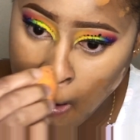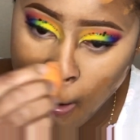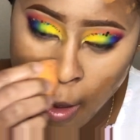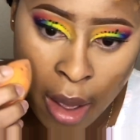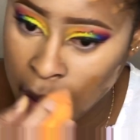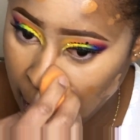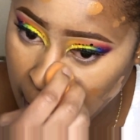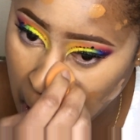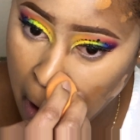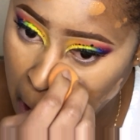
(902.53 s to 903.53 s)
in the
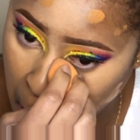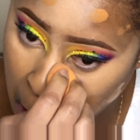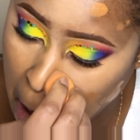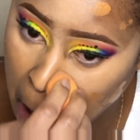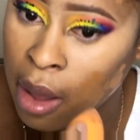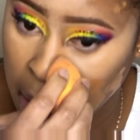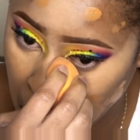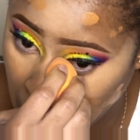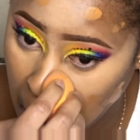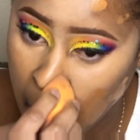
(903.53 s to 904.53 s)
shade
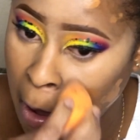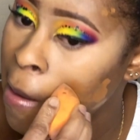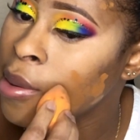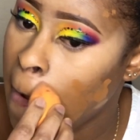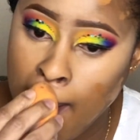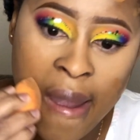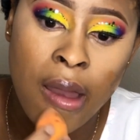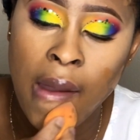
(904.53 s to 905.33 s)
340.